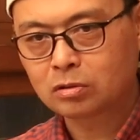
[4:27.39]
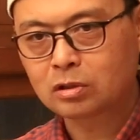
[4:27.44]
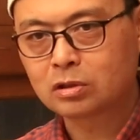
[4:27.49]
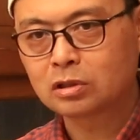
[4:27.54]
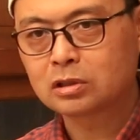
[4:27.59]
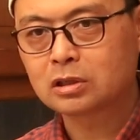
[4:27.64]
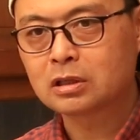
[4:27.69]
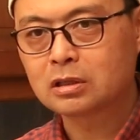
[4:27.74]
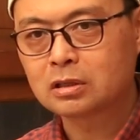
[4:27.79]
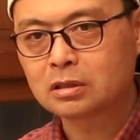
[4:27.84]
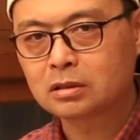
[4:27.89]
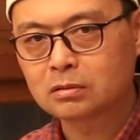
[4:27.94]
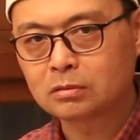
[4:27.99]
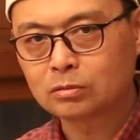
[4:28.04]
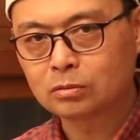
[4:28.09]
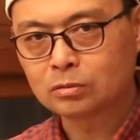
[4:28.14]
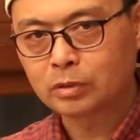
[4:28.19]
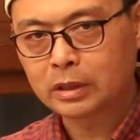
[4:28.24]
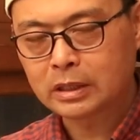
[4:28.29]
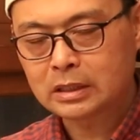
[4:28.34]
good
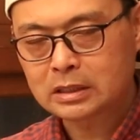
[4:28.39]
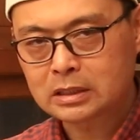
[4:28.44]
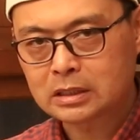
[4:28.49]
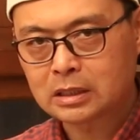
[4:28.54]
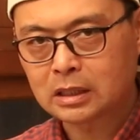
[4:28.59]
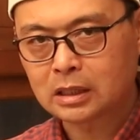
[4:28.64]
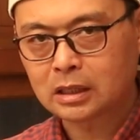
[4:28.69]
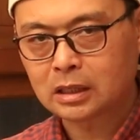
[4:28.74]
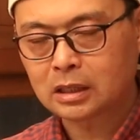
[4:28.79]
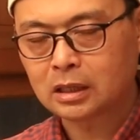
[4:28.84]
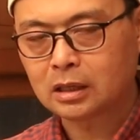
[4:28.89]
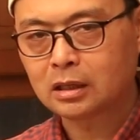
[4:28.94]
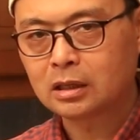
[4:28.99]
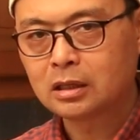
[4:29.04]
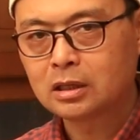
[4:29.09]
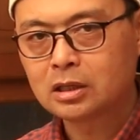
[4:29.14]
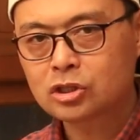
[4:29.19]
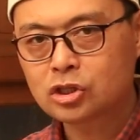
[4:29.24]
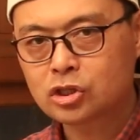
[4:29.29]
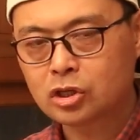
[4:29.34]
with the
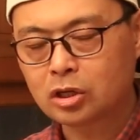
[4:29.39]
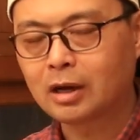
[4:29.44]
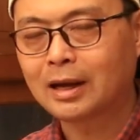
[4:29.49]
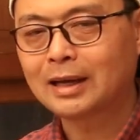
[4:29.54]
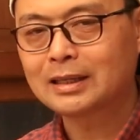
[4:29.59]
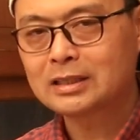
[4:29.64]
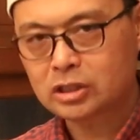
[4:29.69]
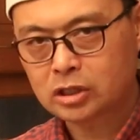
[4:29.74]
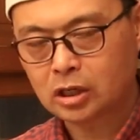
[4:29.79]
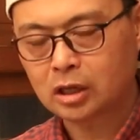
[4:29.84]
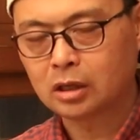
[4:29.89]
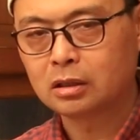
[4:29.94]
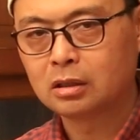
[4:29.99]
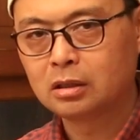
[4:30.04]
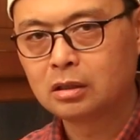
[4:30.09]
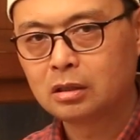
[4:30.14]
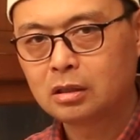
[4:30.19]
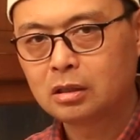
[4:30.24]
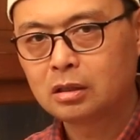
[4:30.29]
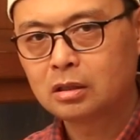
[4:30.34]
sriracha
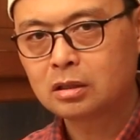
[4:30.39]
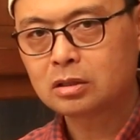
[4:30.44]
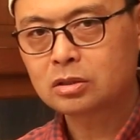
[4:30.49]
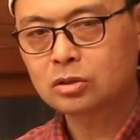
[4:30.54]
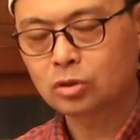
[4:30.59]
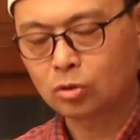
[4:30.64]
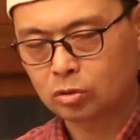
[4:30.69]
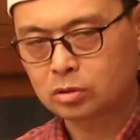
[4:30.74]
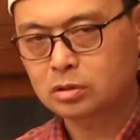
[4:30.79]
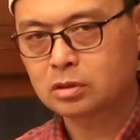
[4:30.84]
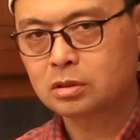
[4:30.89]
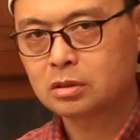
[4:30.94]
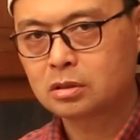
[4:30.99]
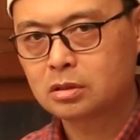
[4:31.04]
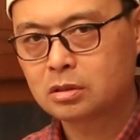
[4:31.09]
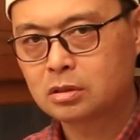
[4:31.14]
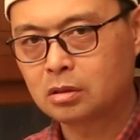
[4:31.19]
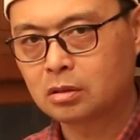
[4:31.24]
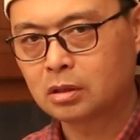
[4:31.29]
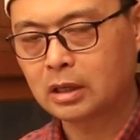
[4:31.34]
sauce.
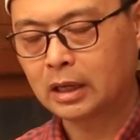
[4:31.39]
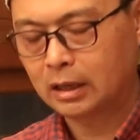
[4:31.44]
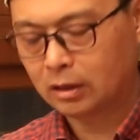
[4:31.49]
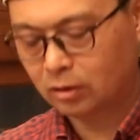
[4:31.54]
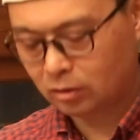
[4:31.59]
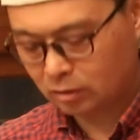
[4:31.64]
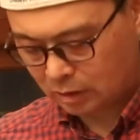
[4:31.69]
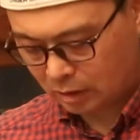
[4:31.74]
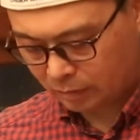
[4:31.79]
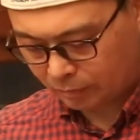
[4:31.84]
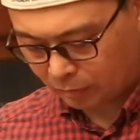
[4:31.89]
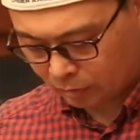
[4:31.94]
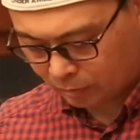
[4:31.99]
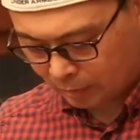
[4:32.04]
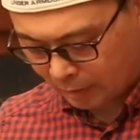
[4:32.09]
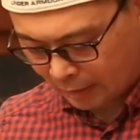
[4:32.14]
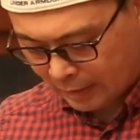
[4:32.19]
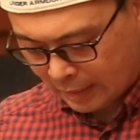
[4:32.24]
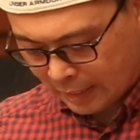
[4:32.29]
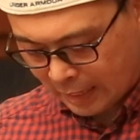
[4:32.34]
Okay, I'll give you
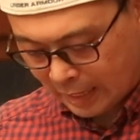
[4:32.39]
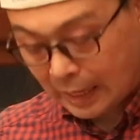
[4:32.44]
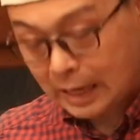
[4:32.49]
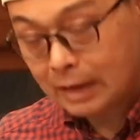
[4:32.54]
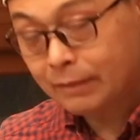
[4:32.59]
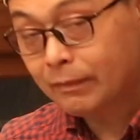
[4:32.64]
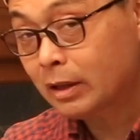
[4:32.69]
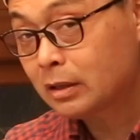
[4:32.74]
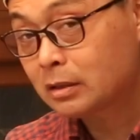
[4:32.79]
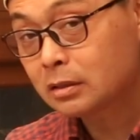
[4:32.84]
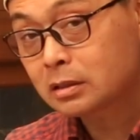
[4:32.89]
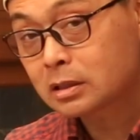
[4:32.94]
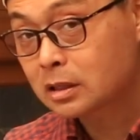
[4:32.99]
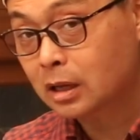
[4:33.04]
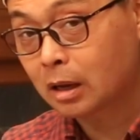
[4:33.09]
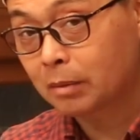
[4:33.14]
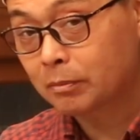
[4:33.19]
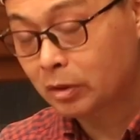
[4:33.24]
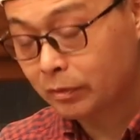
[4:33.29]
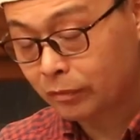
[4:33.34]
even
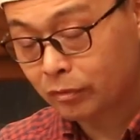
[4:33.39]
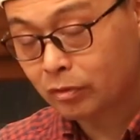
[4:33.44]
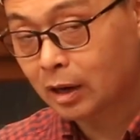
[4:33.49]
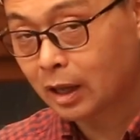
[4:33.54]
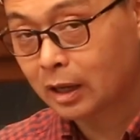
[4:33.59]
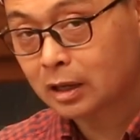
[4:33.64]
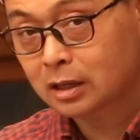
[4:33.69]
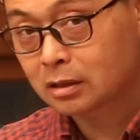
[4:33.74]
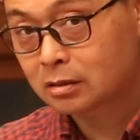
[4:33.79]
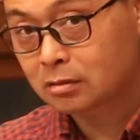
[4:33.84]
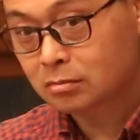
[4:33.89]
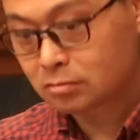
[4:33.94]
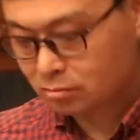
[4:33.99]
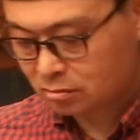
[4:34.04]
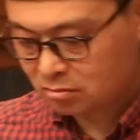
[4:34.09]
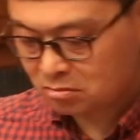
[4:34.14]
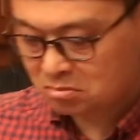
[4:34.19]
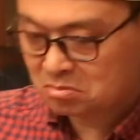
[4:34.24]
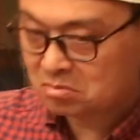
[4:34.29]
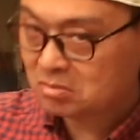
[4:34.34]
some if you like.
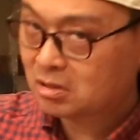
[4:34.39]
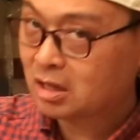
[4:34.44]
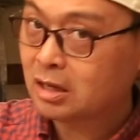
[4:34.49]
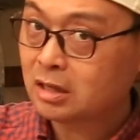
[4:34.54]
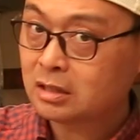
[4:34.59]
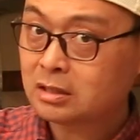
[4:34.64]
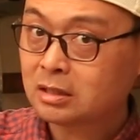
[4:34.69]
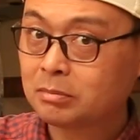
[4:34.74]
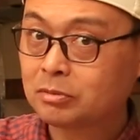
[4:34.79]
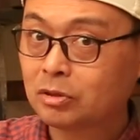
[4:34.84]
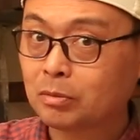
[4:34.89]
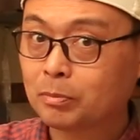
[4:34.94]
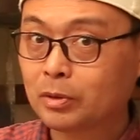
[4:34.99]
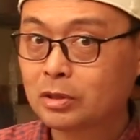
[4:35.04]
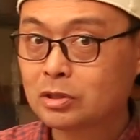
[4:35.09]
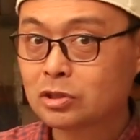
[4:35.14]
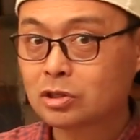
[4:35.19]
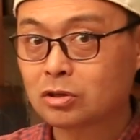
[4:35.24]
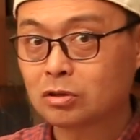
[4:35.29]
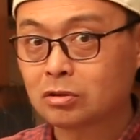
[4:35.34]
Get some
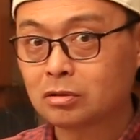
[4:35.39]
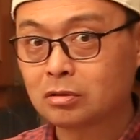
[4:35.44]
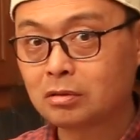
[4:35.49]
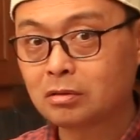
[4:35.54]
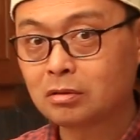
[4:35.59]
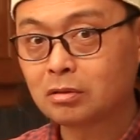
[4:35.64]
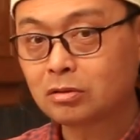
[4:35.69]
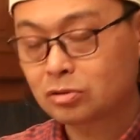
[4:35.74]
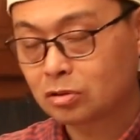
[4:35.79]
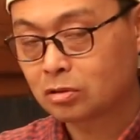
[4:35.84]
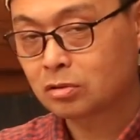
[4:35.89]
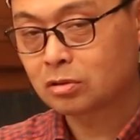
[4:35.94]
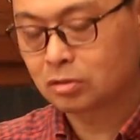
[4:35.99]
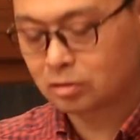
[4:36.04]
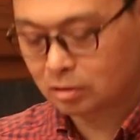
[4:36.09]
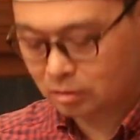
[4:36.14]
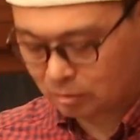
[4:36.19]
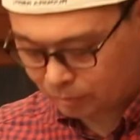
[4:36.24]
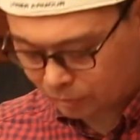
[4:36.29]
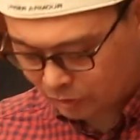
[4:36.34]
Tabasco, also good,